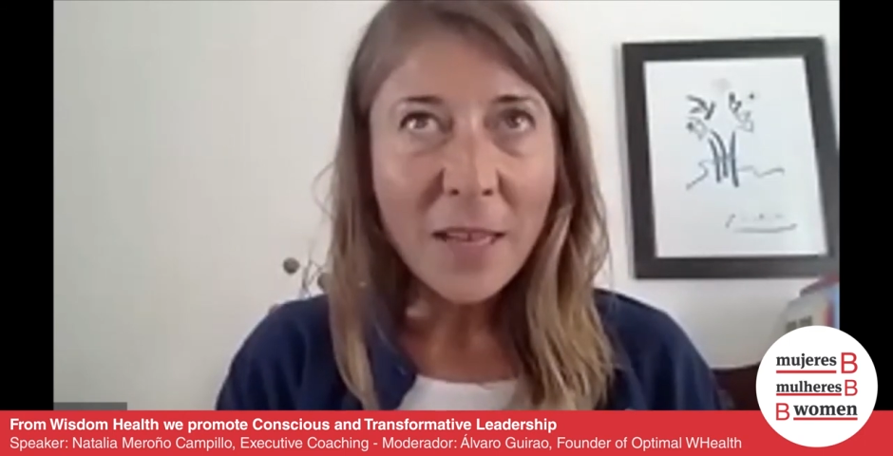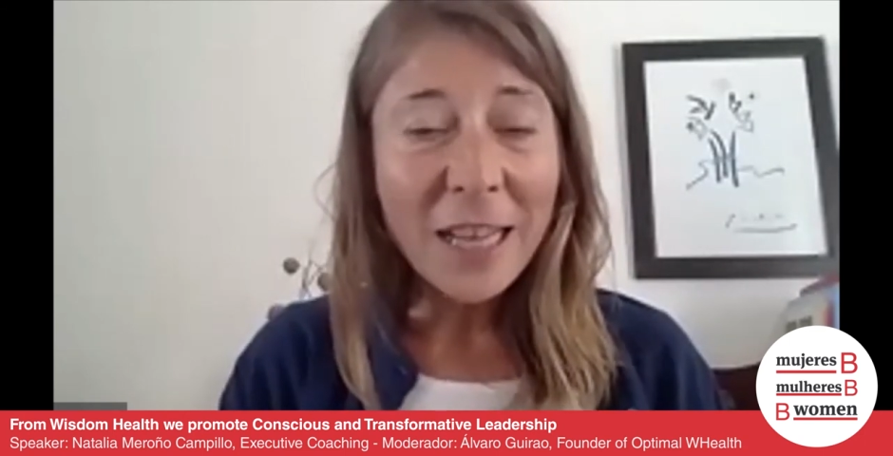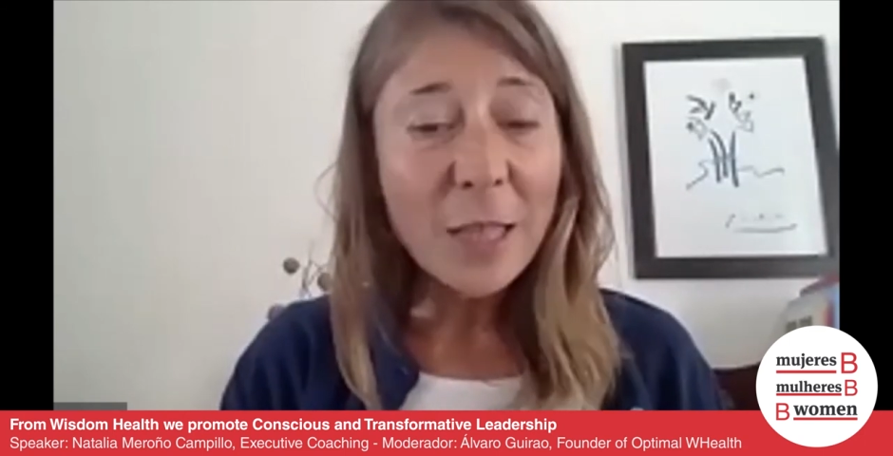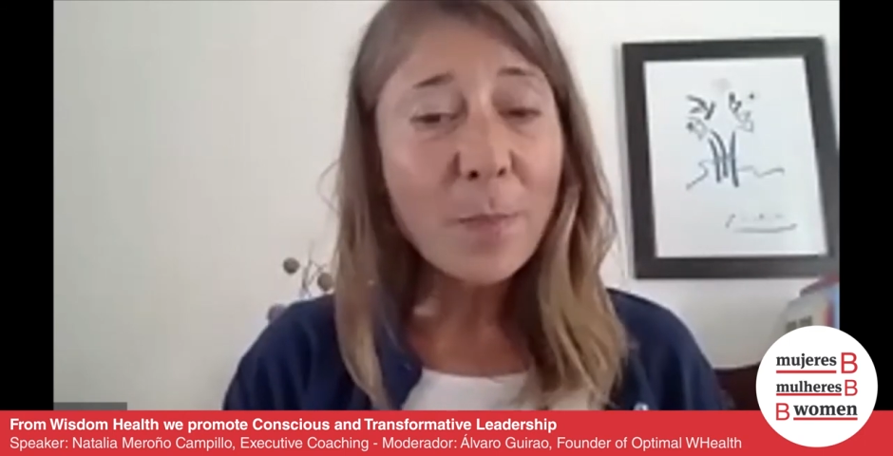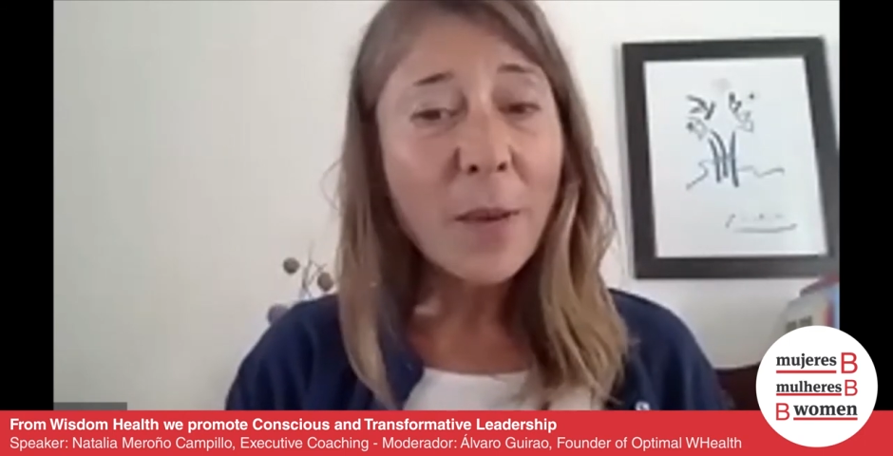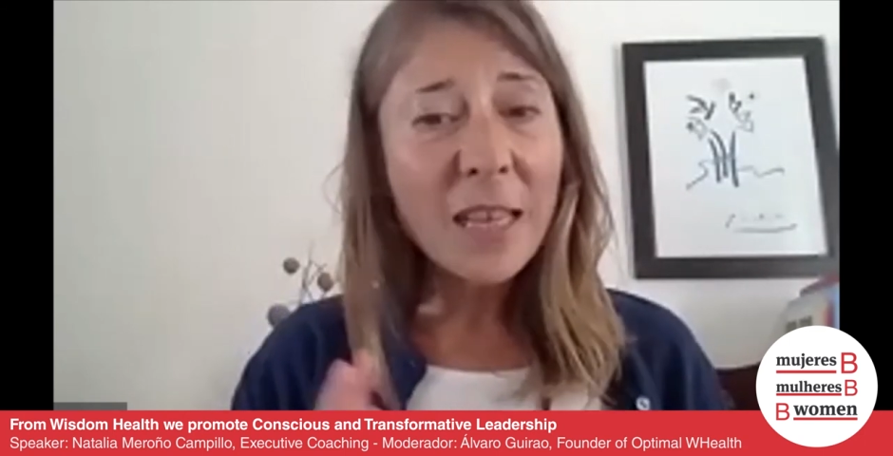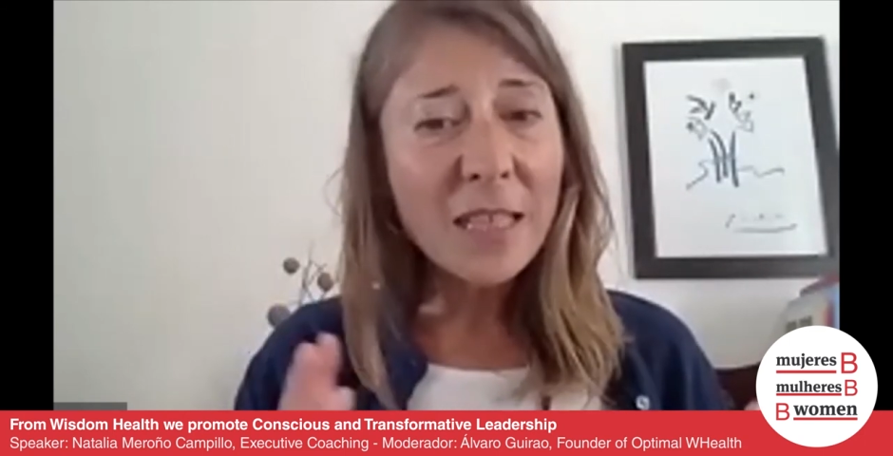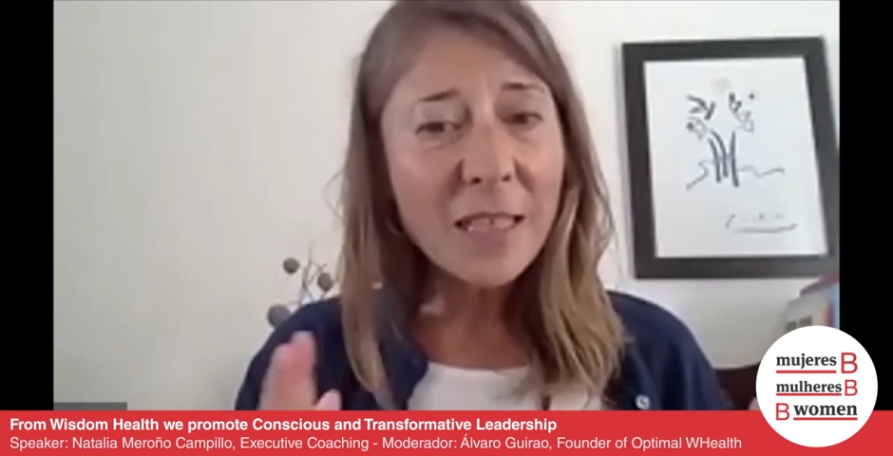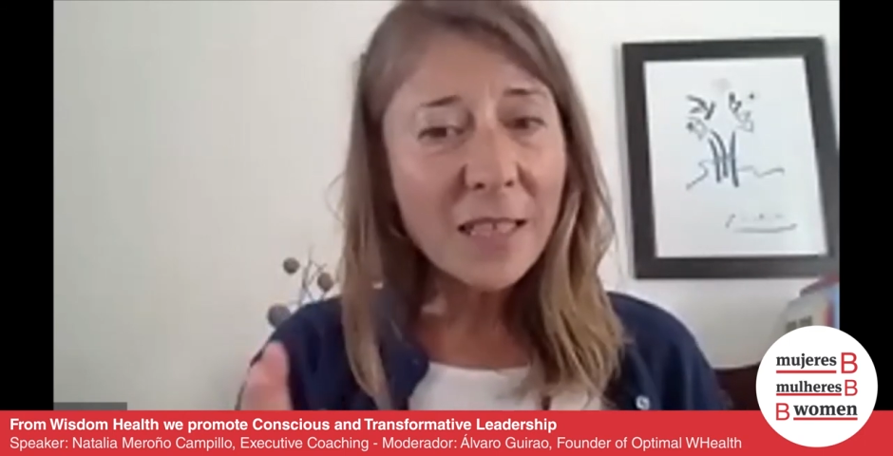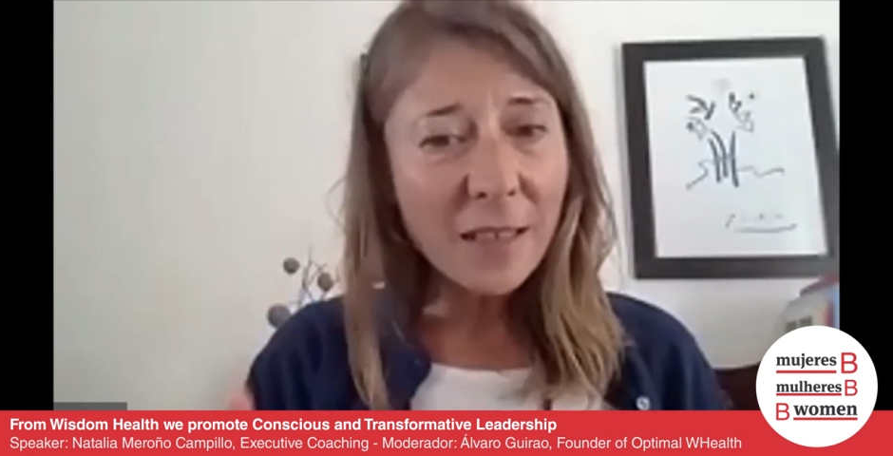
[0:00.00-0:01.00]

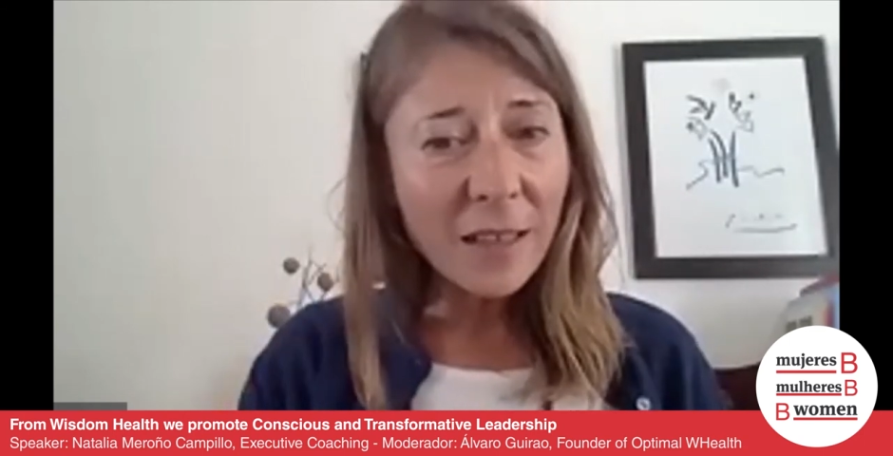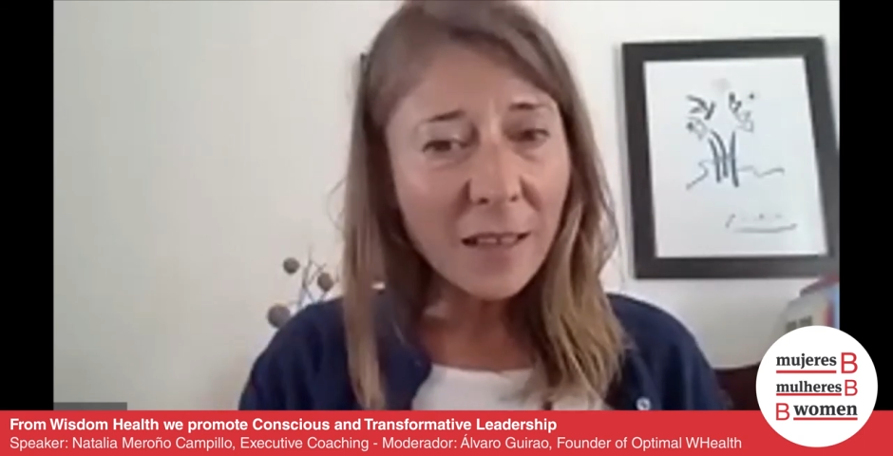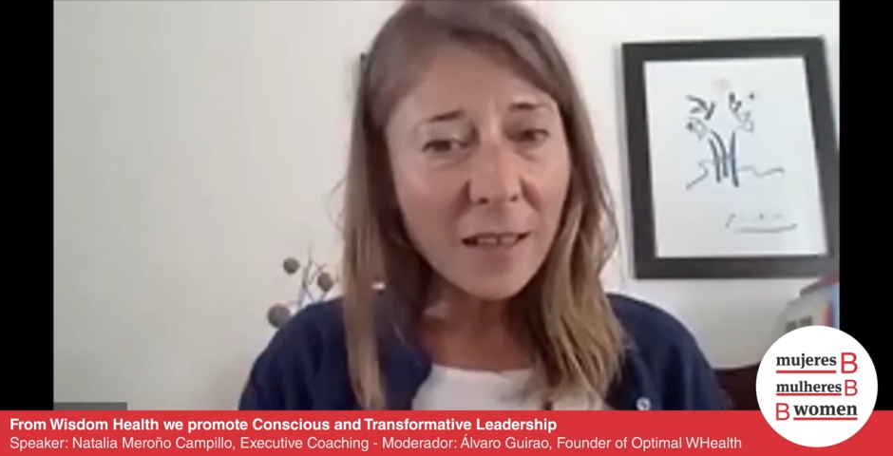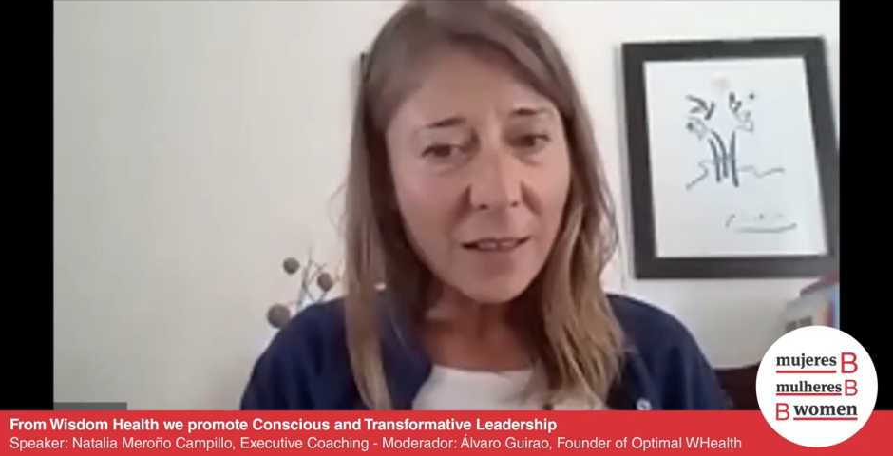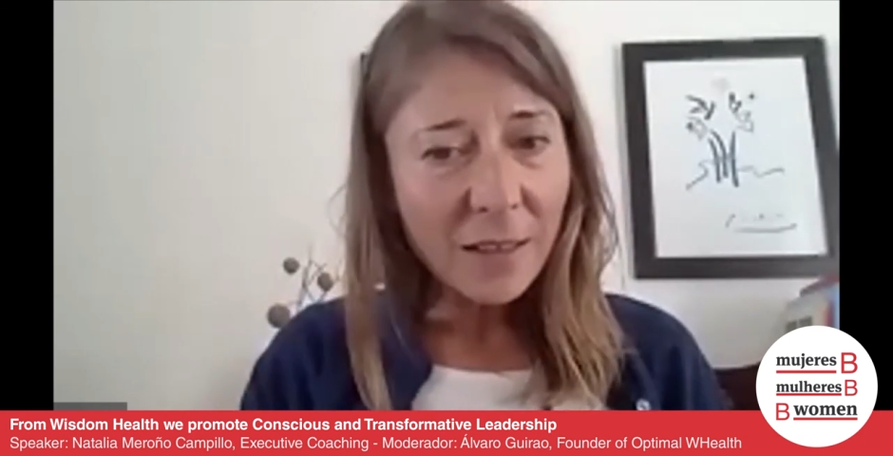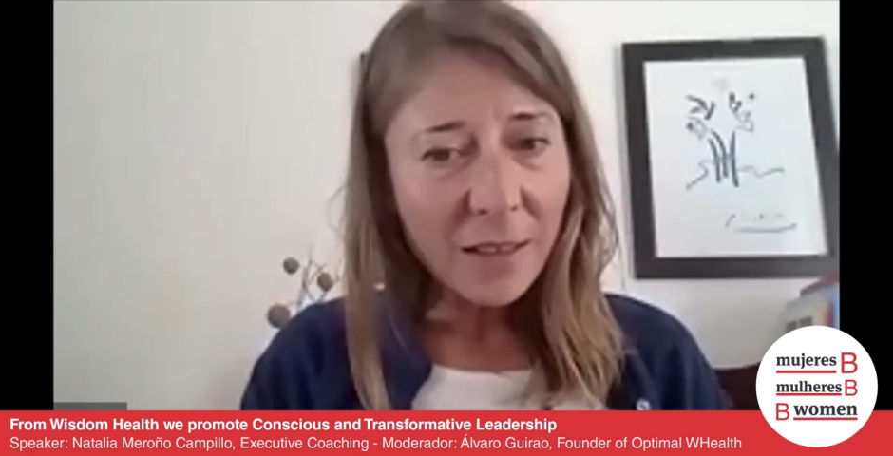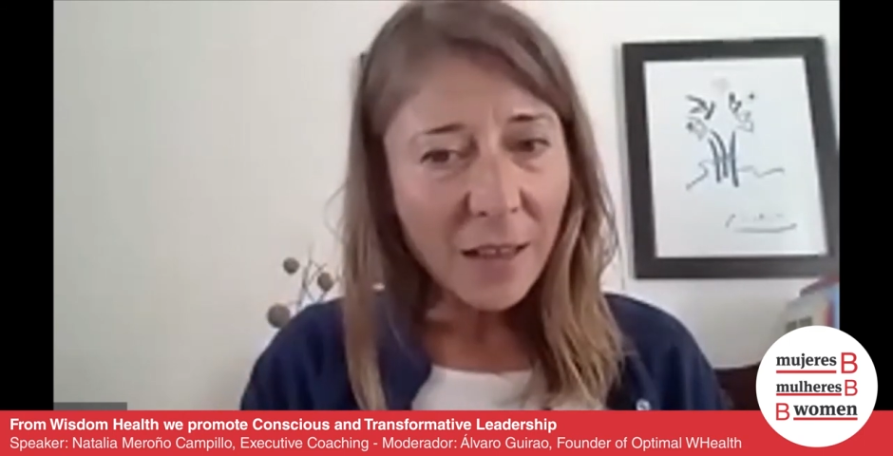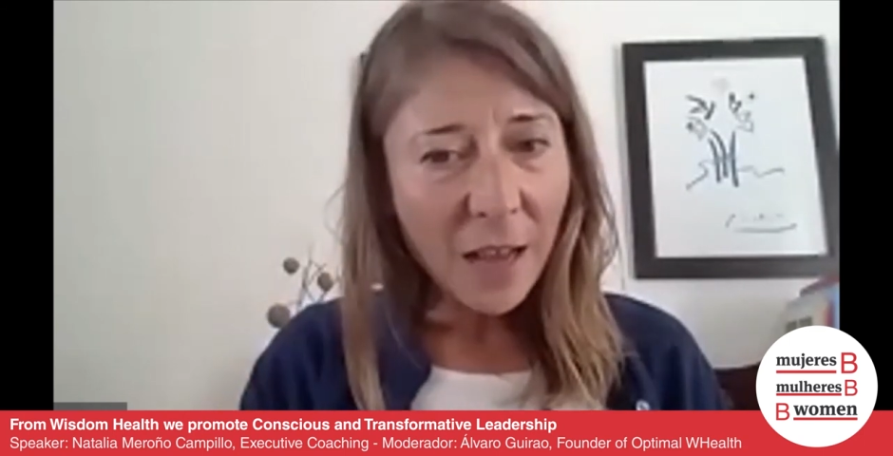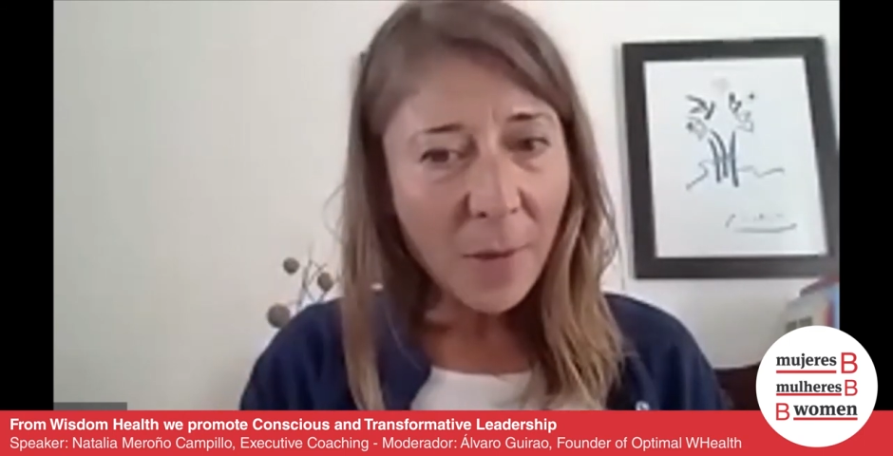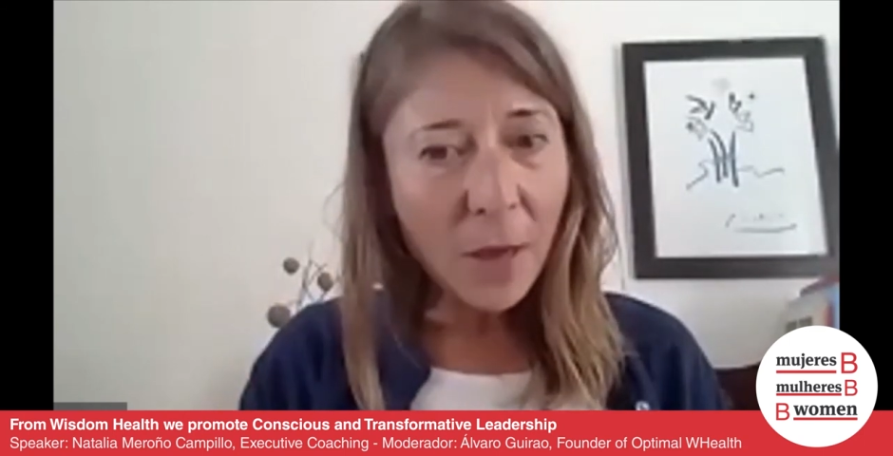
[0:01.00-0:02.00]
space
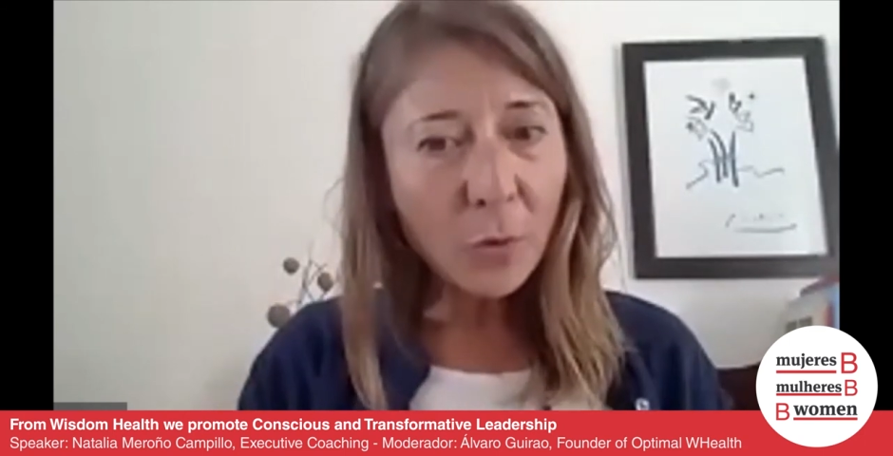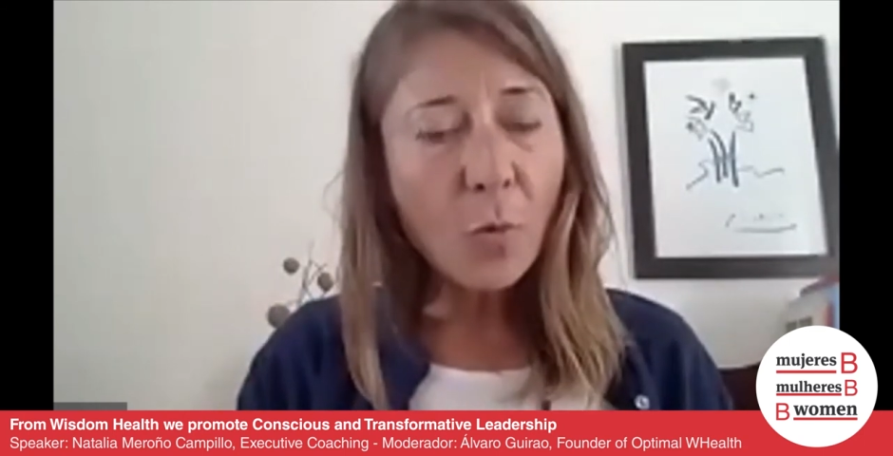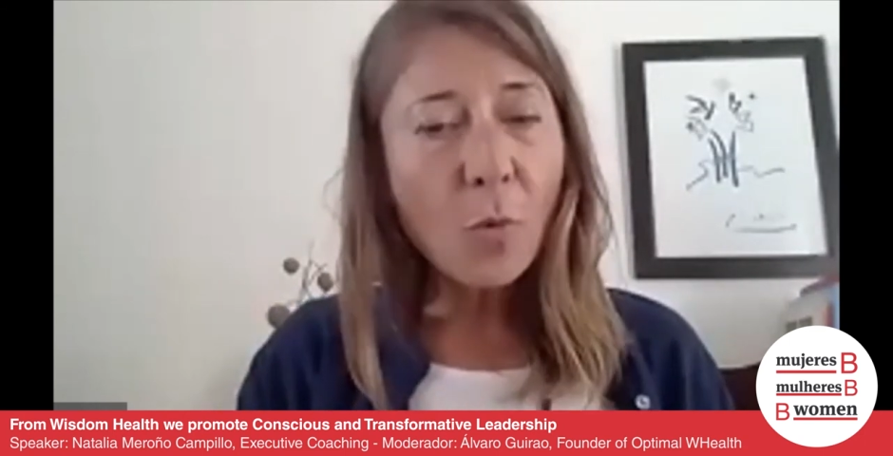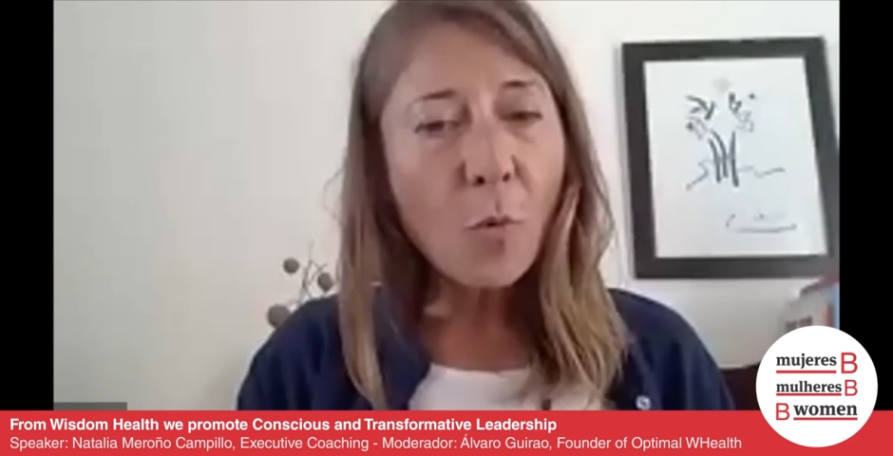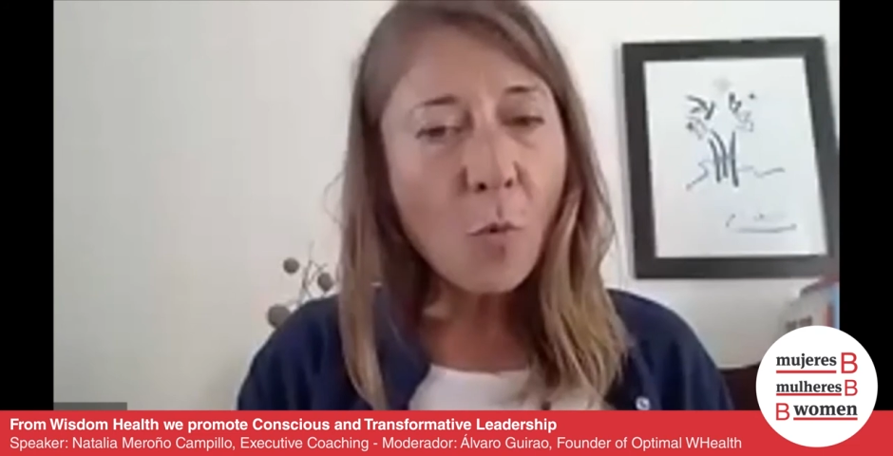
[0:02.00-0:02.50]
about